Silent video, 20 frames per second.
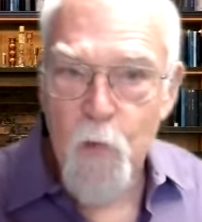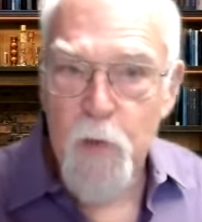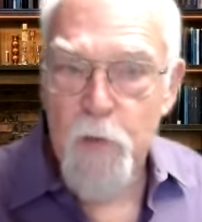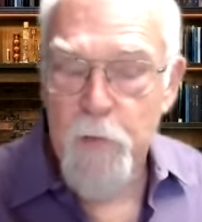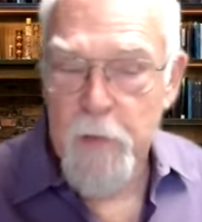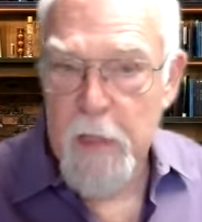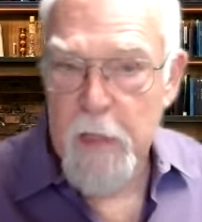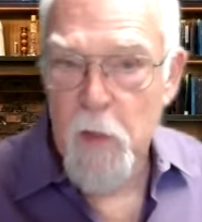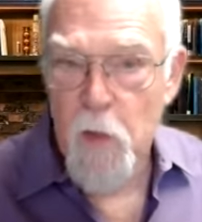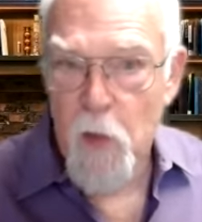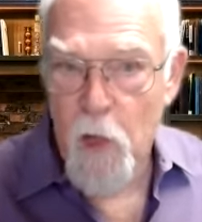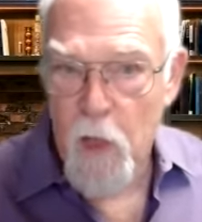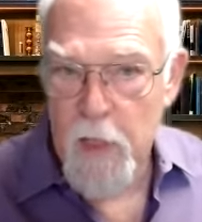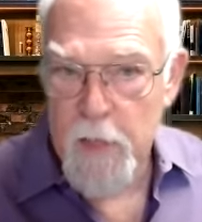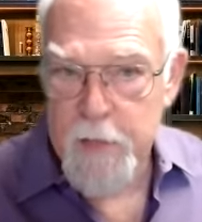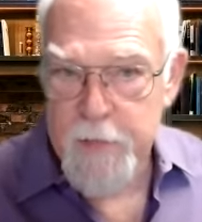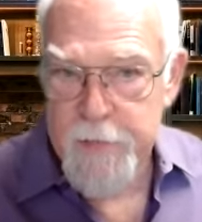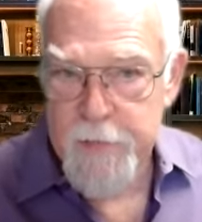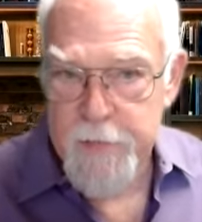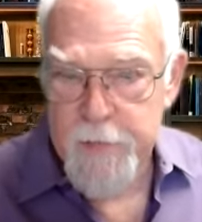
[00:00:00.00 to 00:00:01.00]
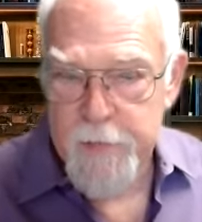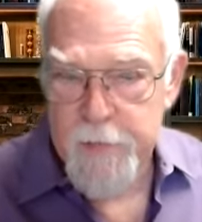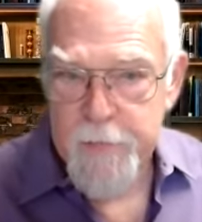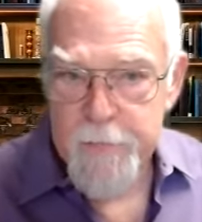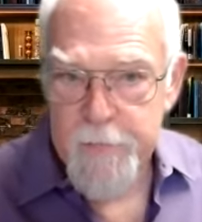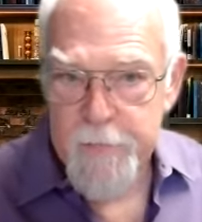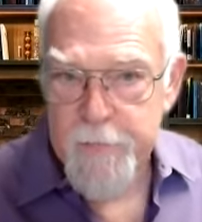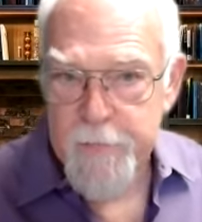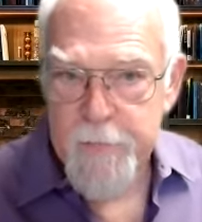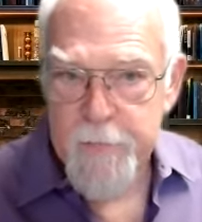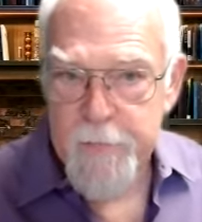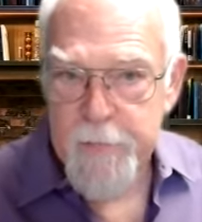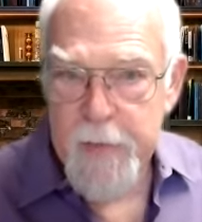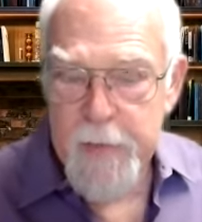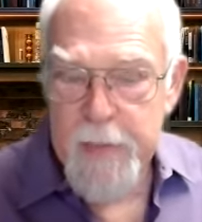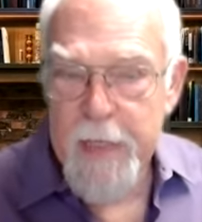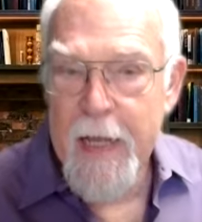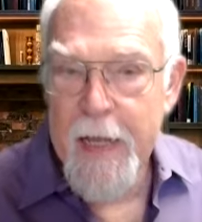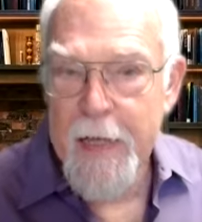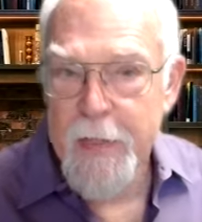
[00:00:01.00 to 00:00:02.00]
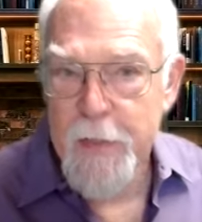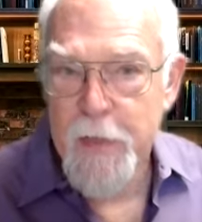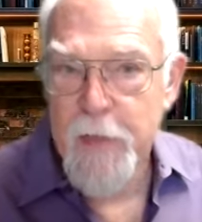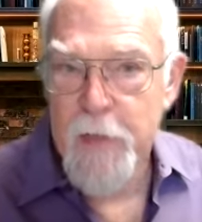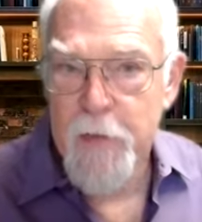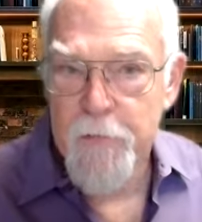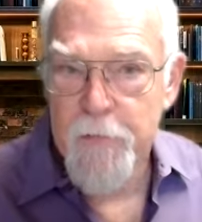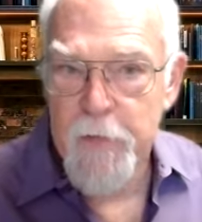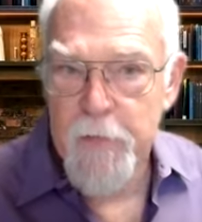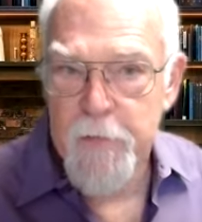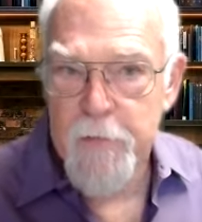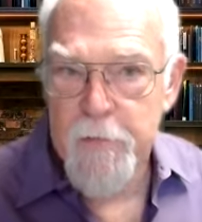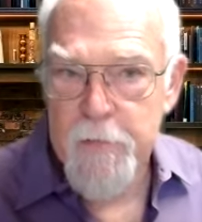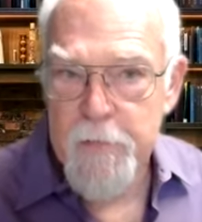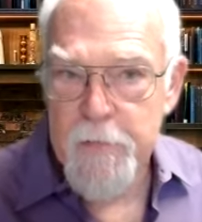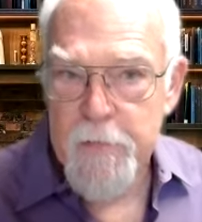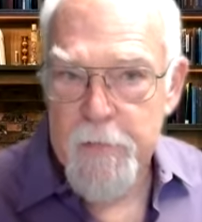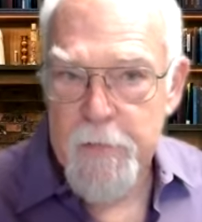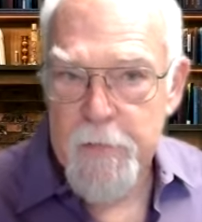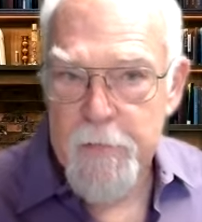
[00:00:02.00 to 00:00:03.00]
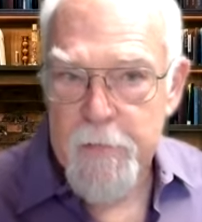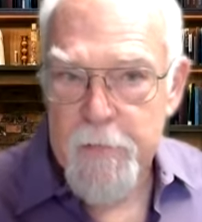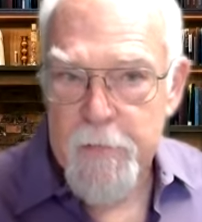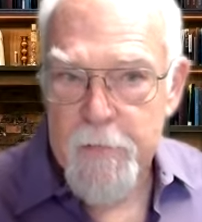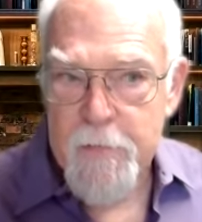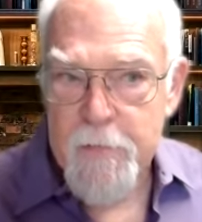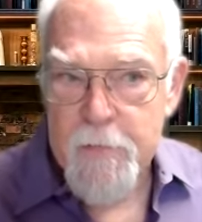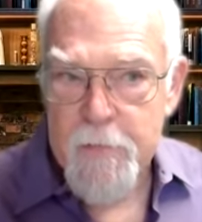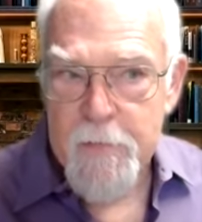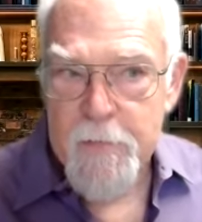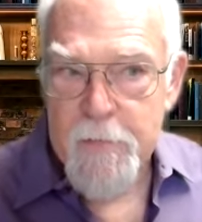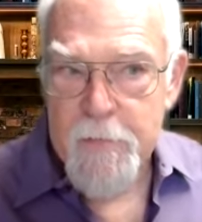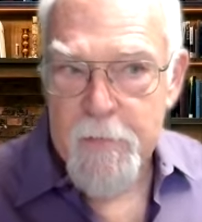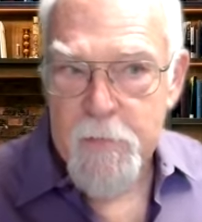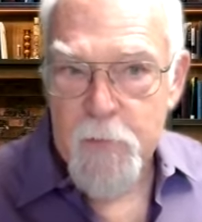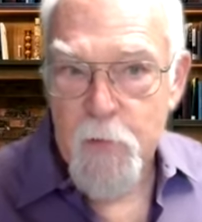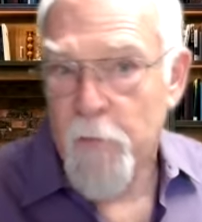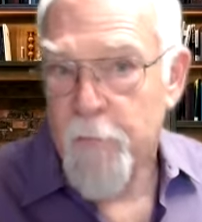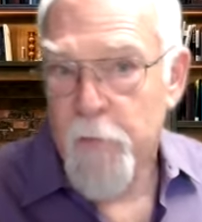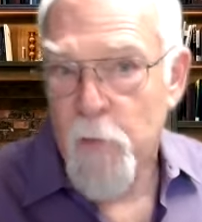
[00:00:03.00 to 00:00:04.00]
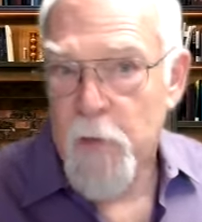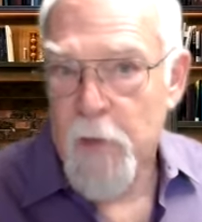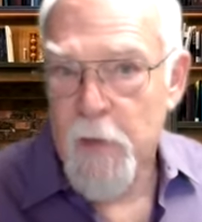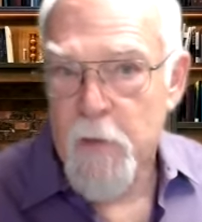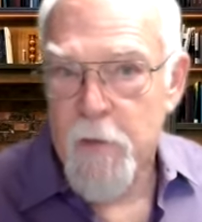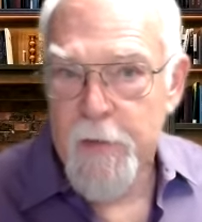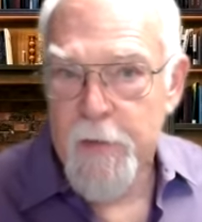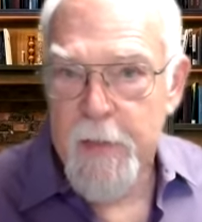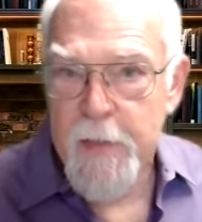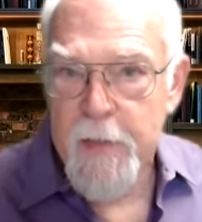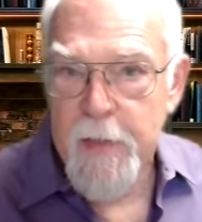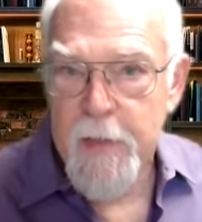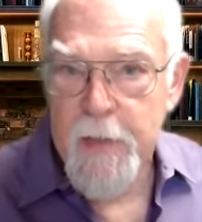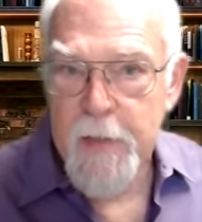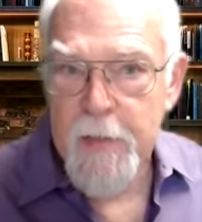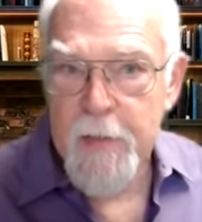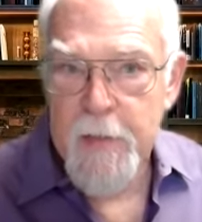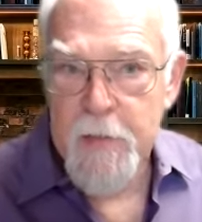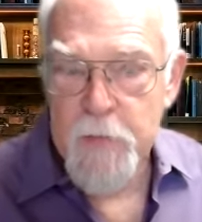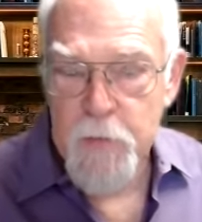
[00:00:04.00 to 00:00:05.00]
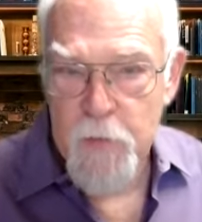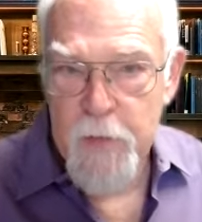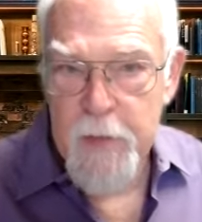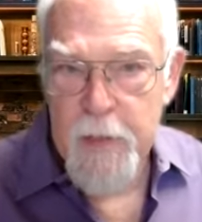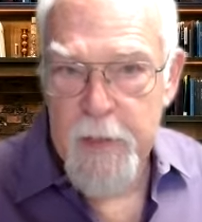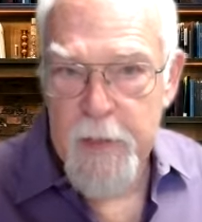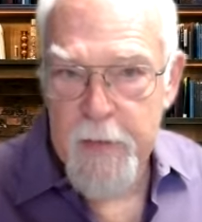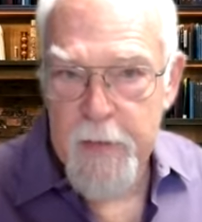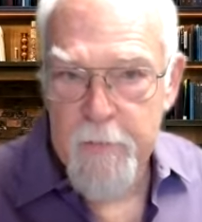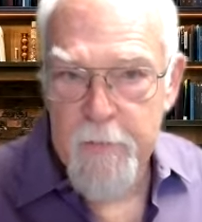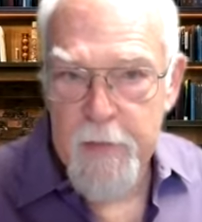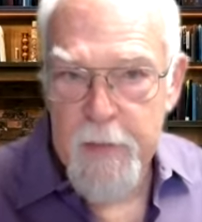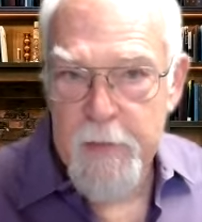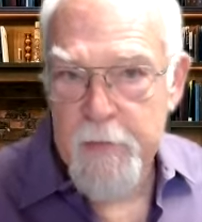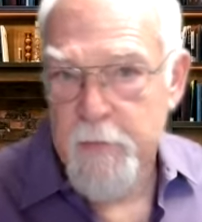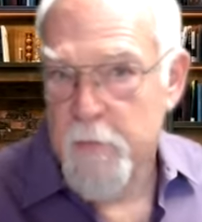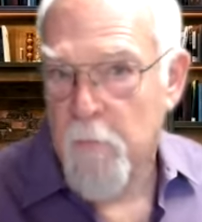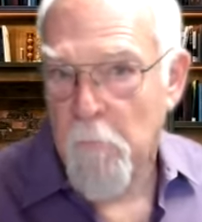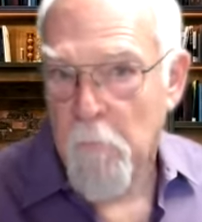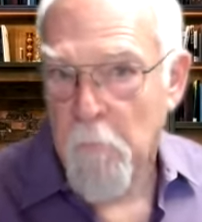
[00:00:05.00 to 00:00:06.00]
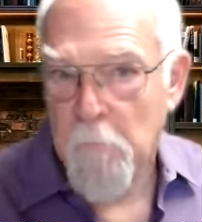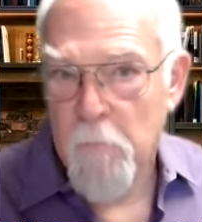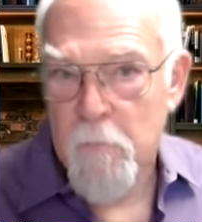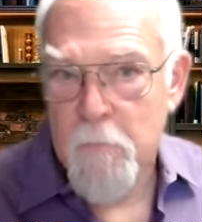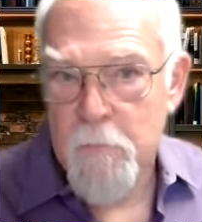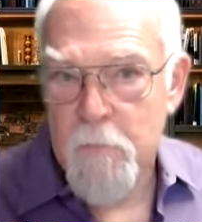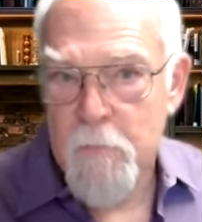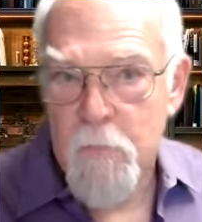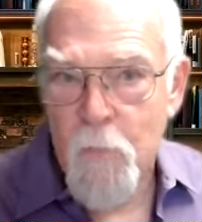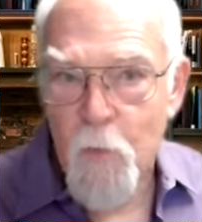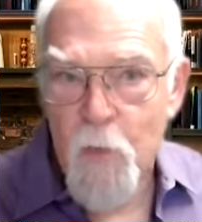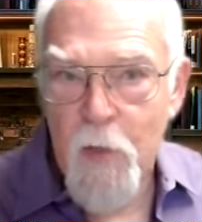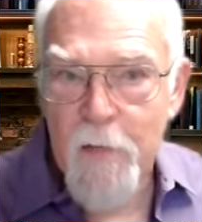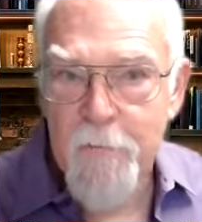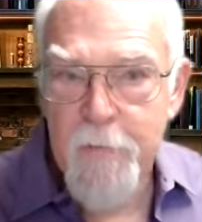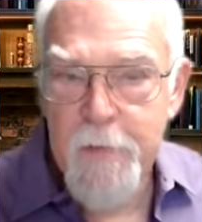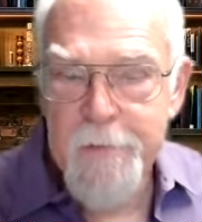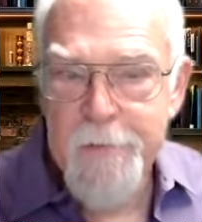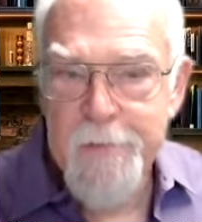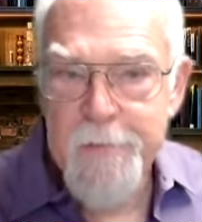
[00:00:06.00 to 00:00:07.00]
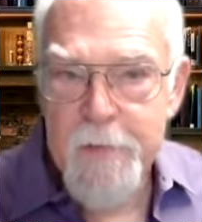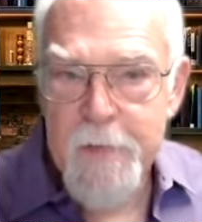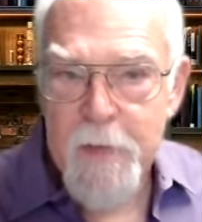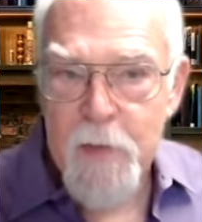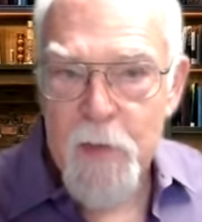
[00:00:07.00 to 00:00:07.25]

where you get lost in the idea of you. So if you want to call that a healing, that's okay, right? Whatever."